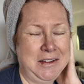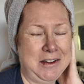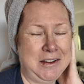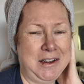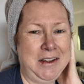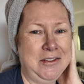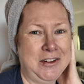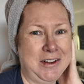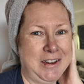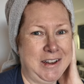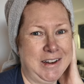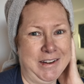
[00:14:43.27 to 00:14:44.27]
So that's
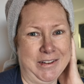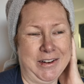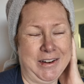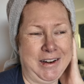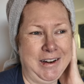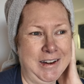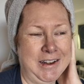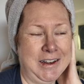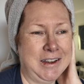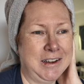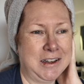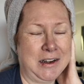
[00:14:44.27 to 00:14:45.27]
really exciting.
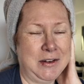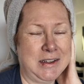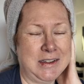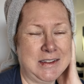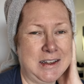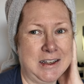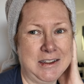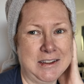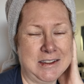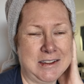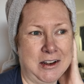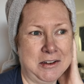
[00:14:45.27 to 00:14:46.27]
I can't wait to see it and
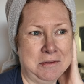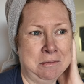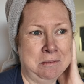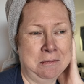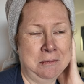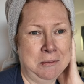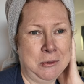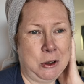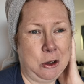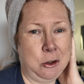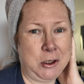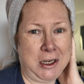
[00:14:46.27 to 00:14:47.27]
just like
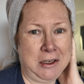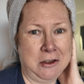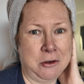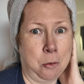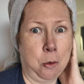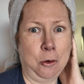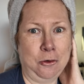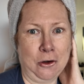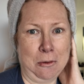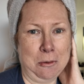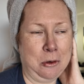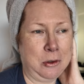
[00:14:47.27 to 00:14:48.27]
look in the
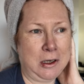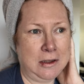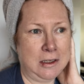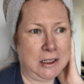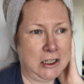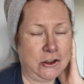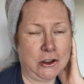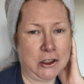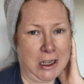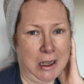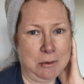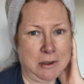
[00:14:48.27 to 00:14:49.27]
wardrobe and look in the kitchen
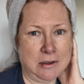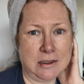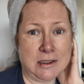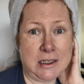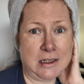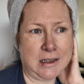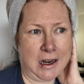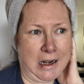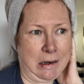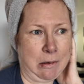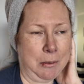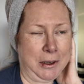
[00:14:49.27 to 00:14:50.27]
cupboards and see
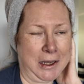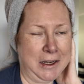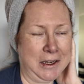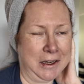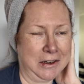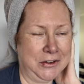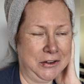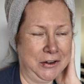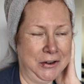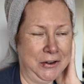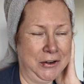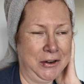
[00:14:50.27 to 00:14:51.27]
exactly what we're getting.
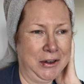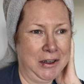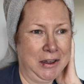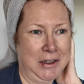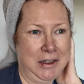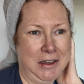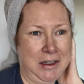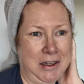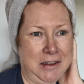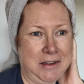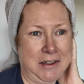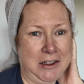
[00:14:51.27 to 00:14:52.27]
So,
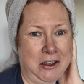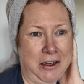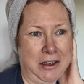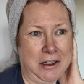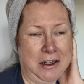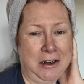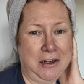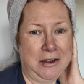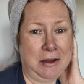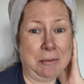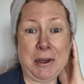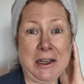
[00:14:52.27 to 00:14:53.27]
and see like
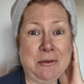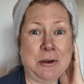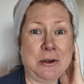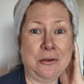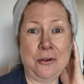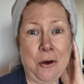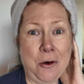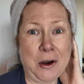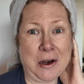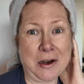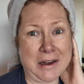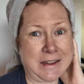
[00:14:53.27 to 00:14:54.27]
the place with the
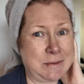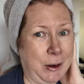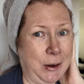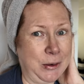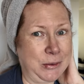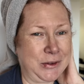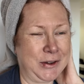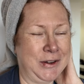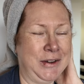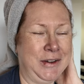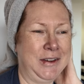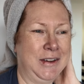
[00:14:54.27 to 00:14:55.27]
flooring exposed.
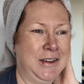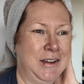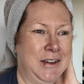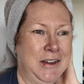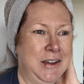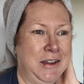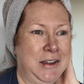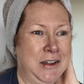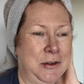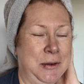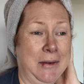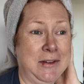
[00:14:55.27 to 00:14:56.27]

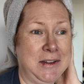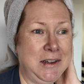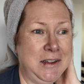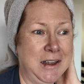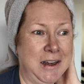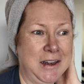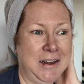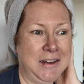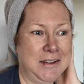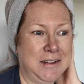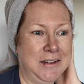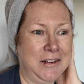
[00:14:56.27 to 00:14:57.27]
We haven't seen that
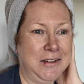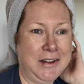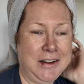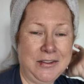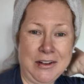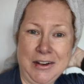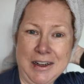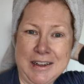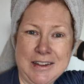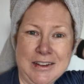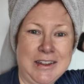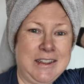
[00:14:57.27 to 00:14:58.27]
yet, so it's very
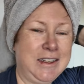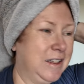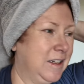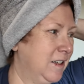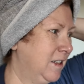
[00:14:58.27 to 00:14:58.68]
exciting.